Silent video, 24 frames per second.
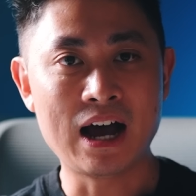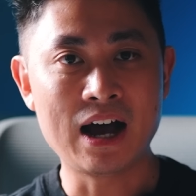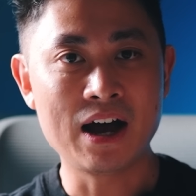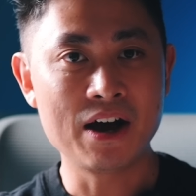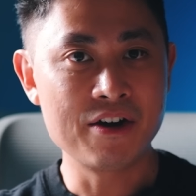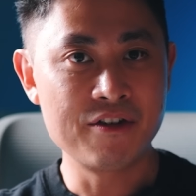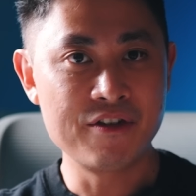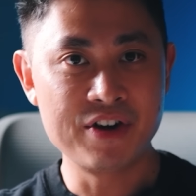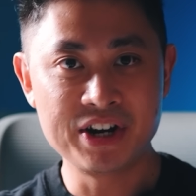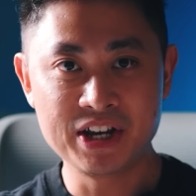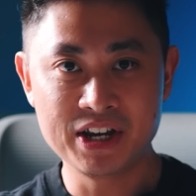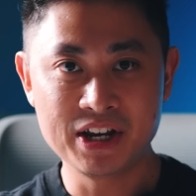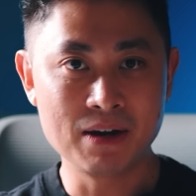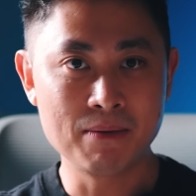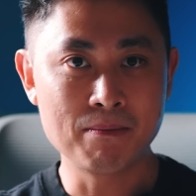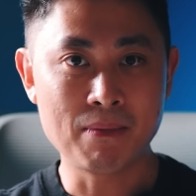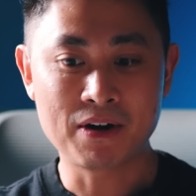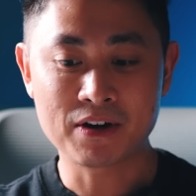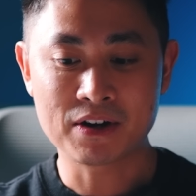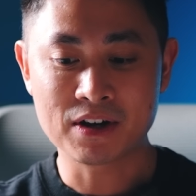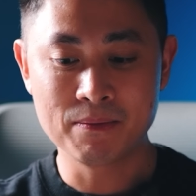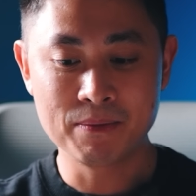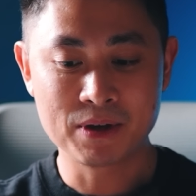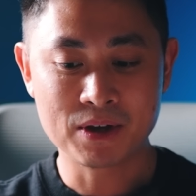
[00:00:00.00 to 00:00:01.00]
are already in the
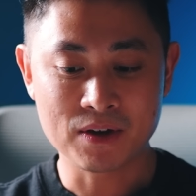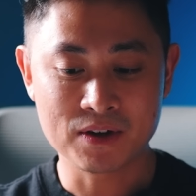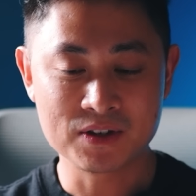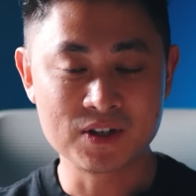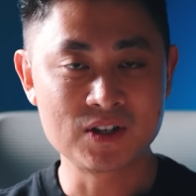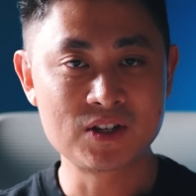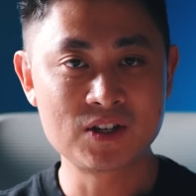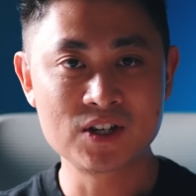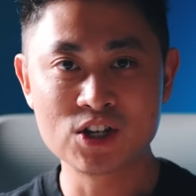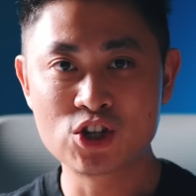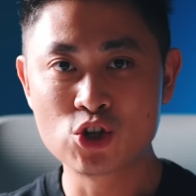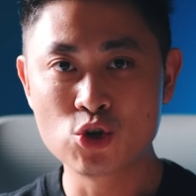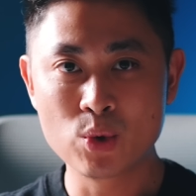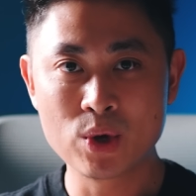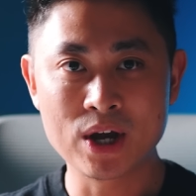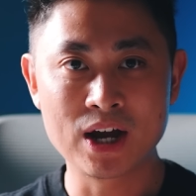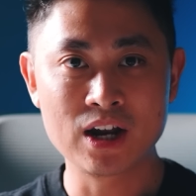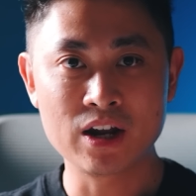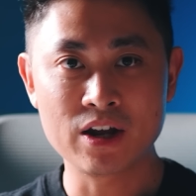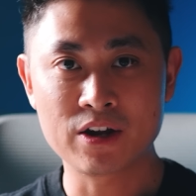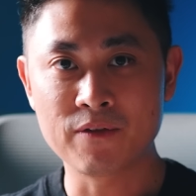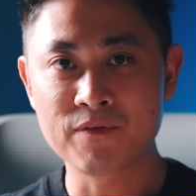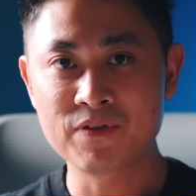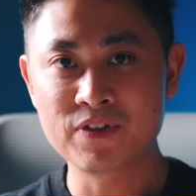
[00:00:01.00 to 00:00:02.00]
market because it's just
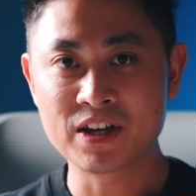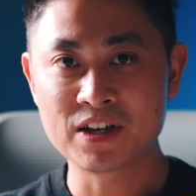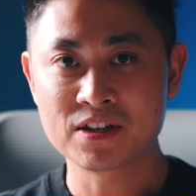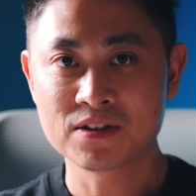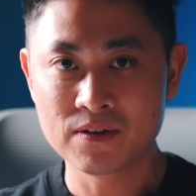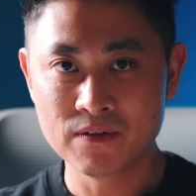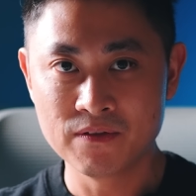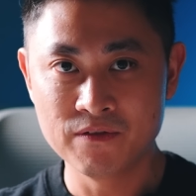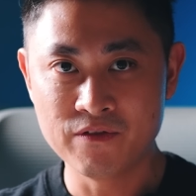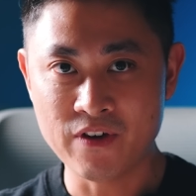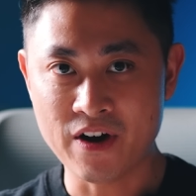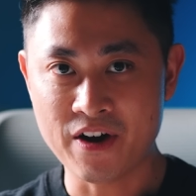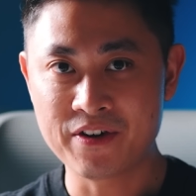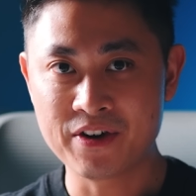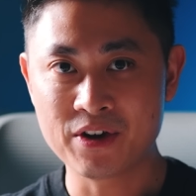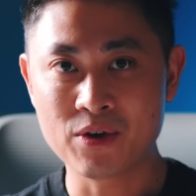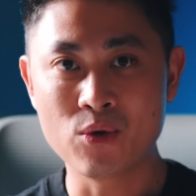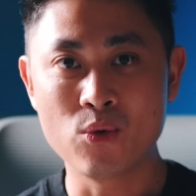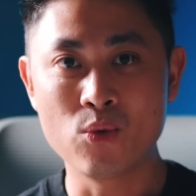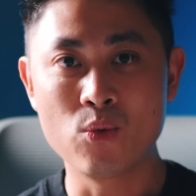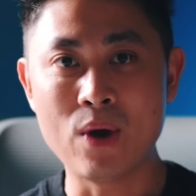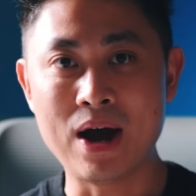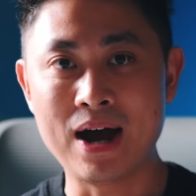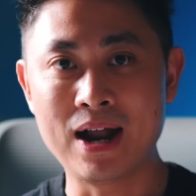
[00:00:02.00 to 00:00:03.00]
doing a lot of things
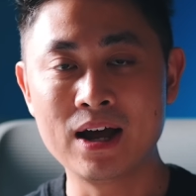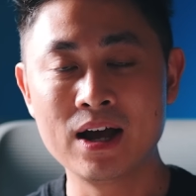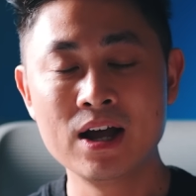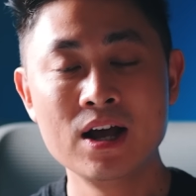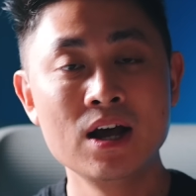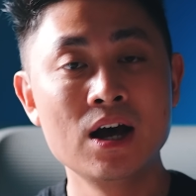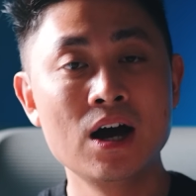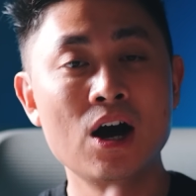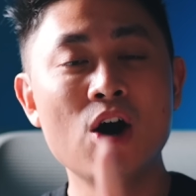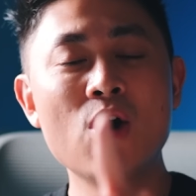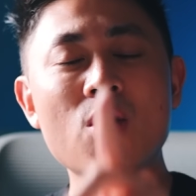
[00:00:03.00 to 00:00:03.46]
very well.